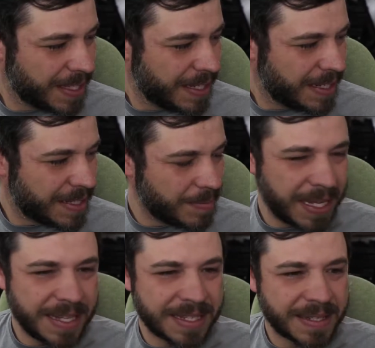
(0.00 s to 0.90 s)
some
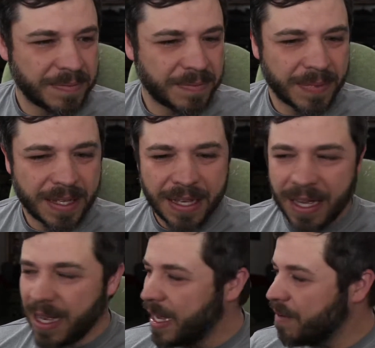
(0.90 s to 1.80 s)
days
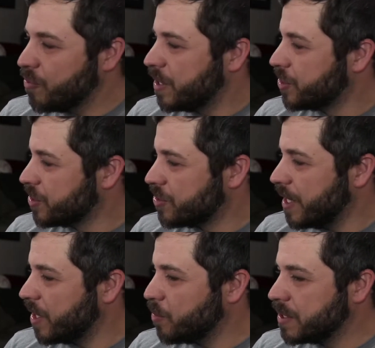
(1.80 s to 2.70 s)
I half wish a
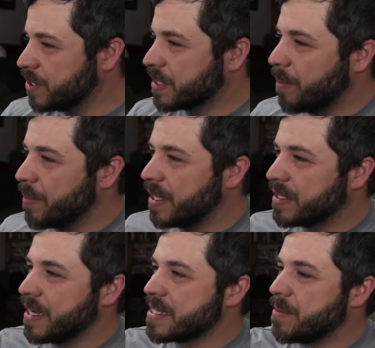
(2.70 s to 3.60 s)
tornado would just come in and
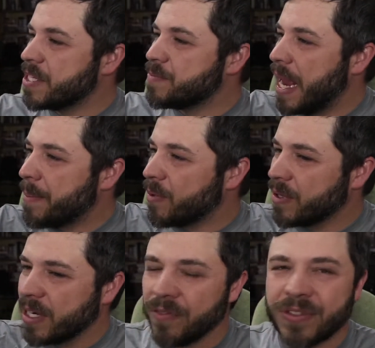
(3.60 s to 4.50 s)
take some of this
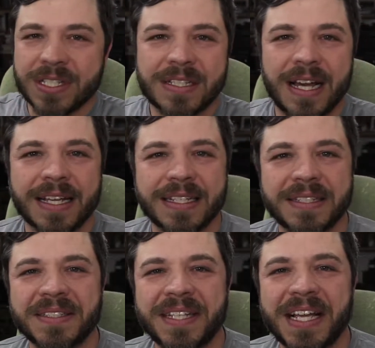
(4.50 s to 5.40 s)
paperwork off this stack and
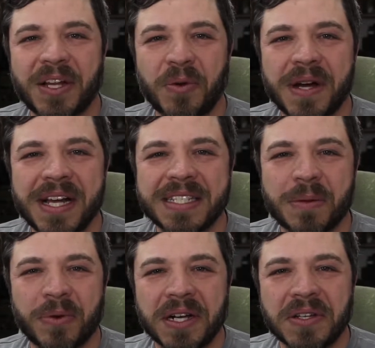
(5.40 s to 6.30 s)
take it away
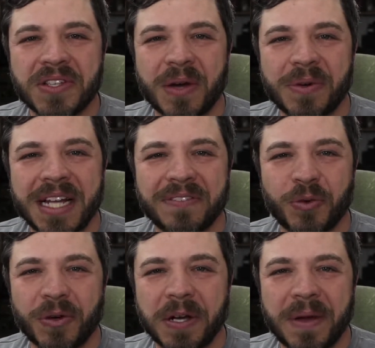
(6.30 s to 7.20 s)
somewhere else so I wouldn't have to
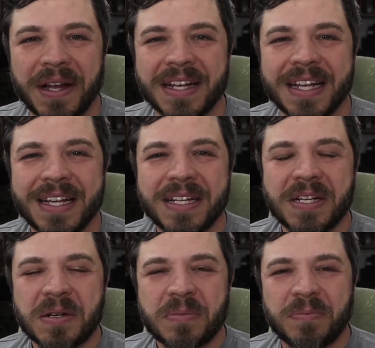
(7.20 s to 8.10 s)
worry about it.
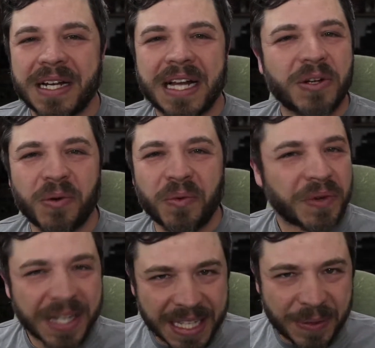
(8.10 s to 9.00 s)
But I don't
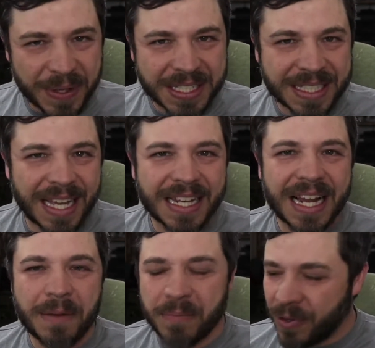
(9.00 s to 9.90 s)
really wish that.
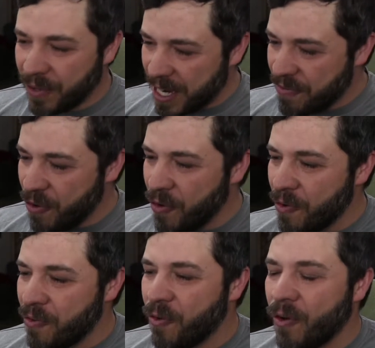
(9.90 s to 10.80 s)
I'm grateful
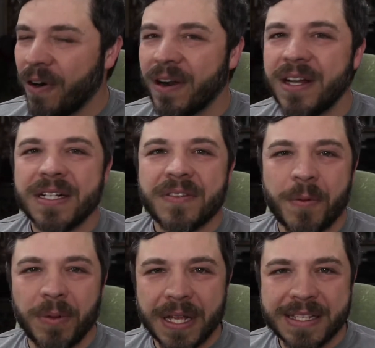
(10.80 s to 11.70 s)
for the
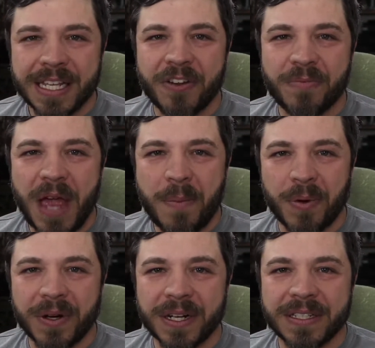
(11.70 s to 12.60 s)
blessing of
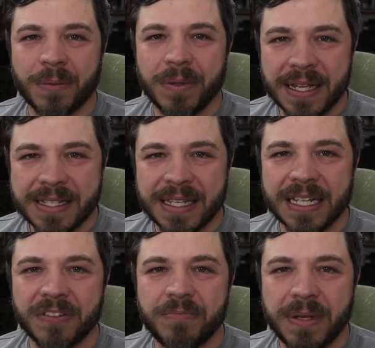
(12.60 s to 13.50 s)
paperwork and the blessing
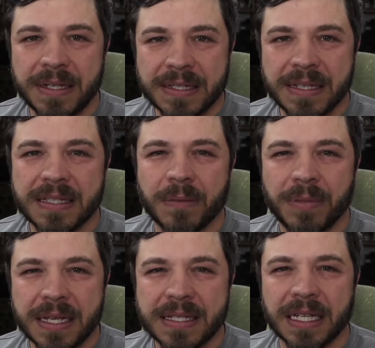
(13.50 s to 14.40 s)
of business and the
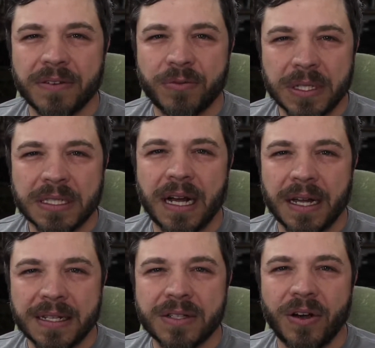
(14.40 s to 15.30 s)
blessing of what God
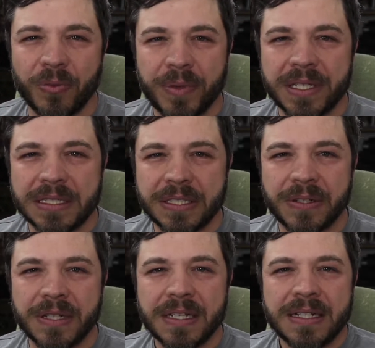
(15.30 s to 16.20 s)
has called me to do.
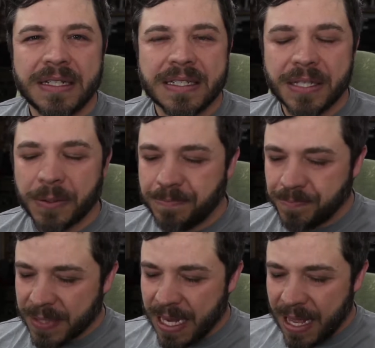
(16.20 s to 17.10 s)
So
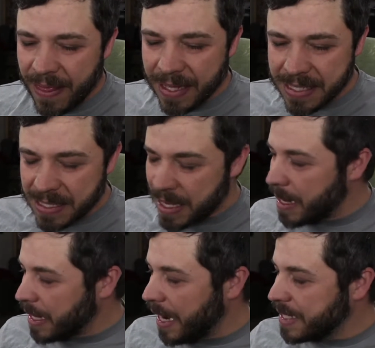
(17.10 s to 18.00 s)
that's
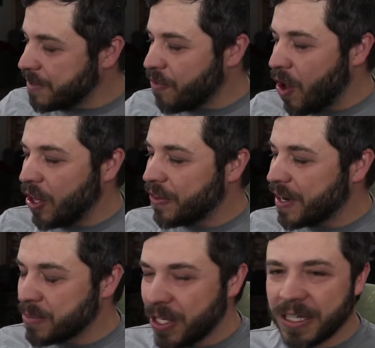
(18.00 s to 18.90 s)
kind of all that
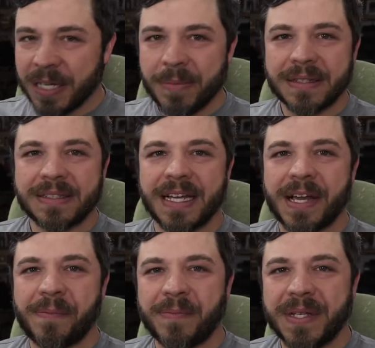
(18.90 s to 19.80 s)
I'm talking about today,
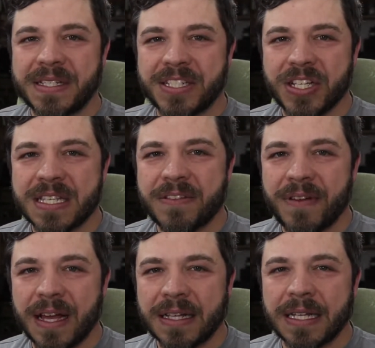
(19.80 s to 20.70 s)
is just the
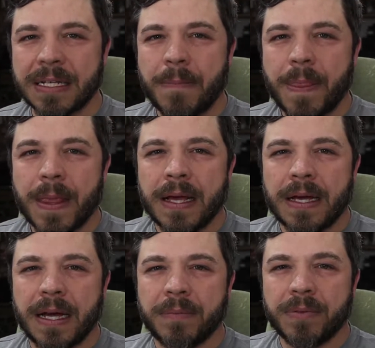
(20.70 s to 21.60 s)
fact that
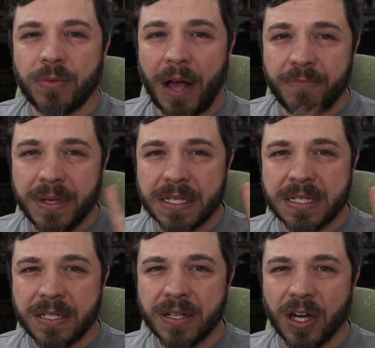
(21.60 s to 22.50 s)
I've missed
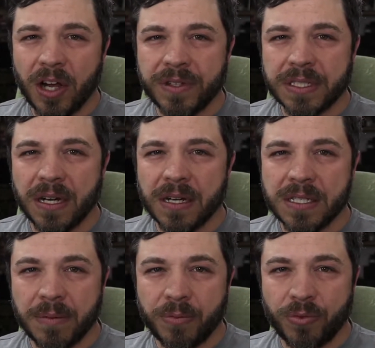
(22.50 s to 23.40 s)
2 coffee talks
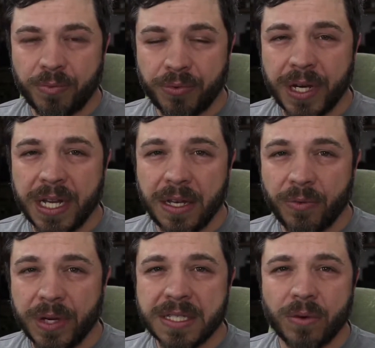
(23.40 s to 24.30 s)
in
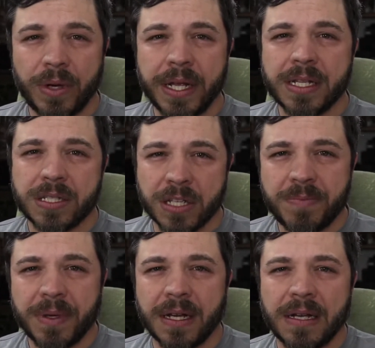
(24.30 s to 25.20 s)
recent weeks just
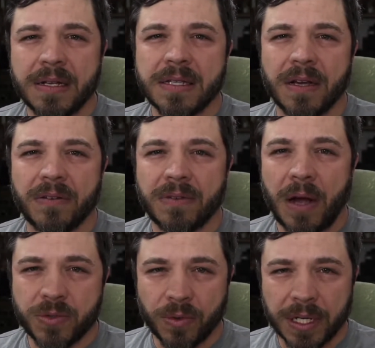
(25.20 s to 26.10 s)
because I
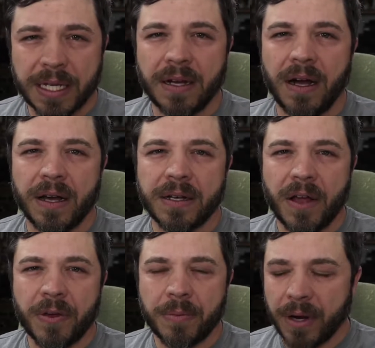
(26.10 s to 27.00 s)
was working on
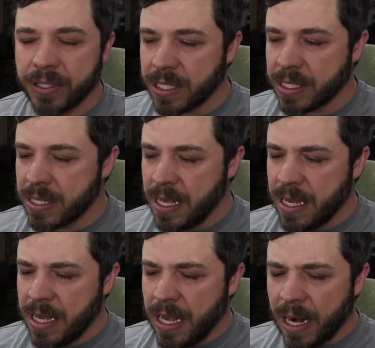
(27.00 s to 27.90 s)
other projects.
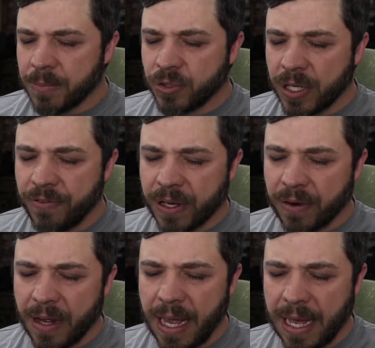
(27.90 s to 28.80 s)
And I'm trying to figure
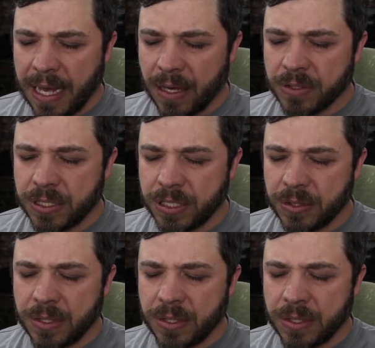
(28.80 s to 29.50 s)
out how to